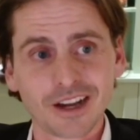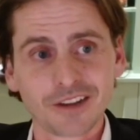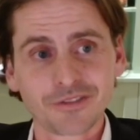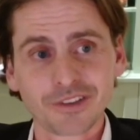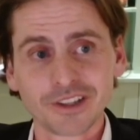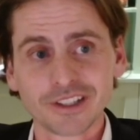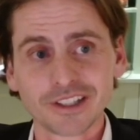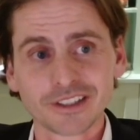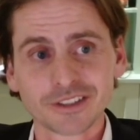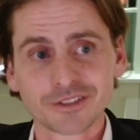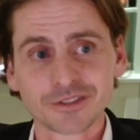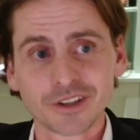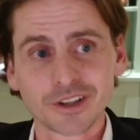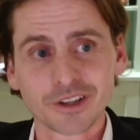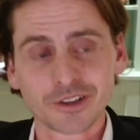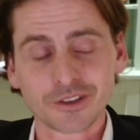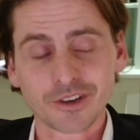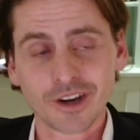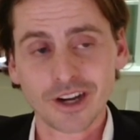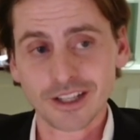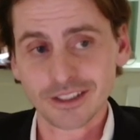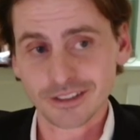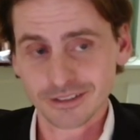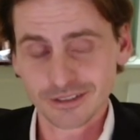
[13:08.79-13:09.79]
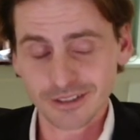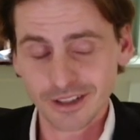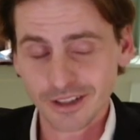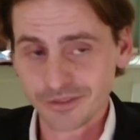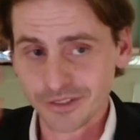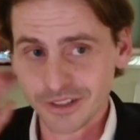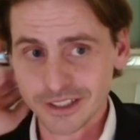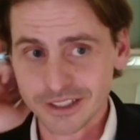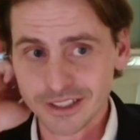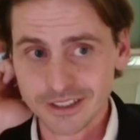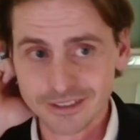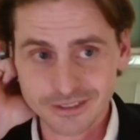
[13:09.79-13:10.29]
i think that's very right i
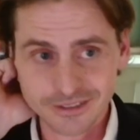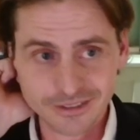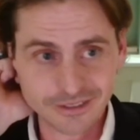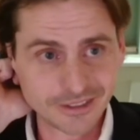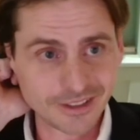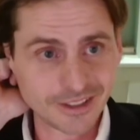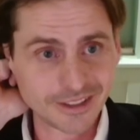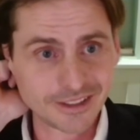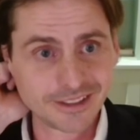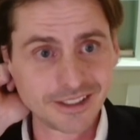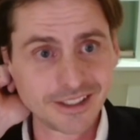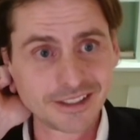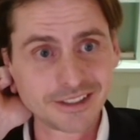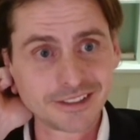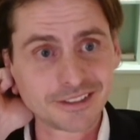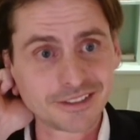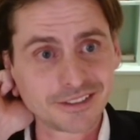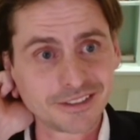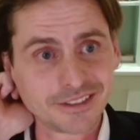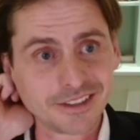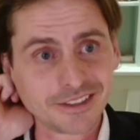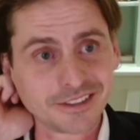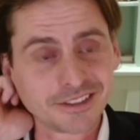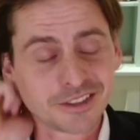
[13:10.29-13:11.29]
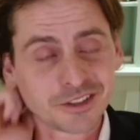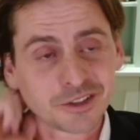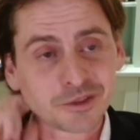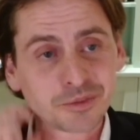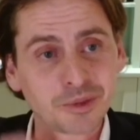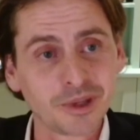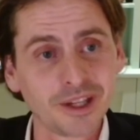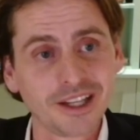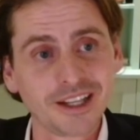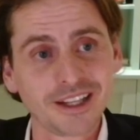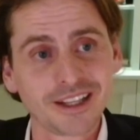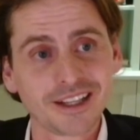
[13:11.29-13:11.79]
think that that, that, is, that is
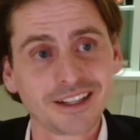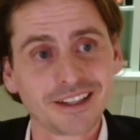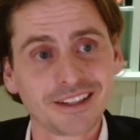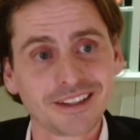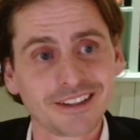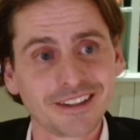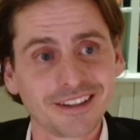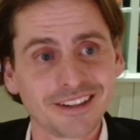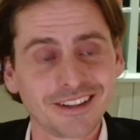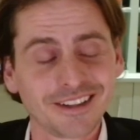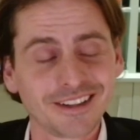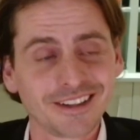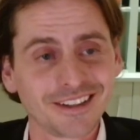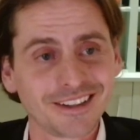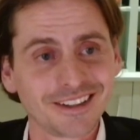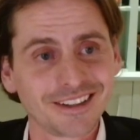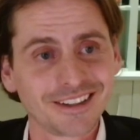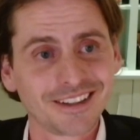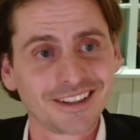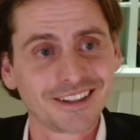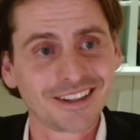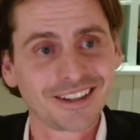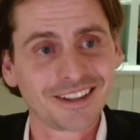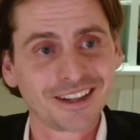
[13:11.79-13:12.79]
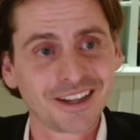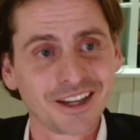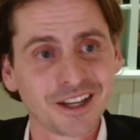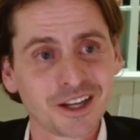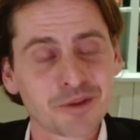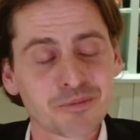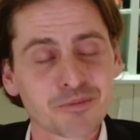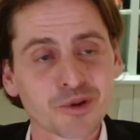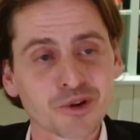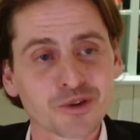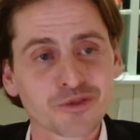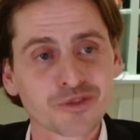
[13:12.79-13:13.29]
explaining it in, uh,
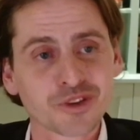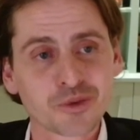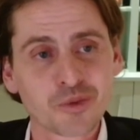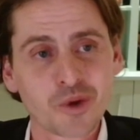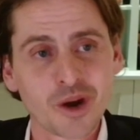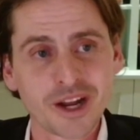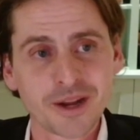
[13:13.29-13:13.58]
in a perfect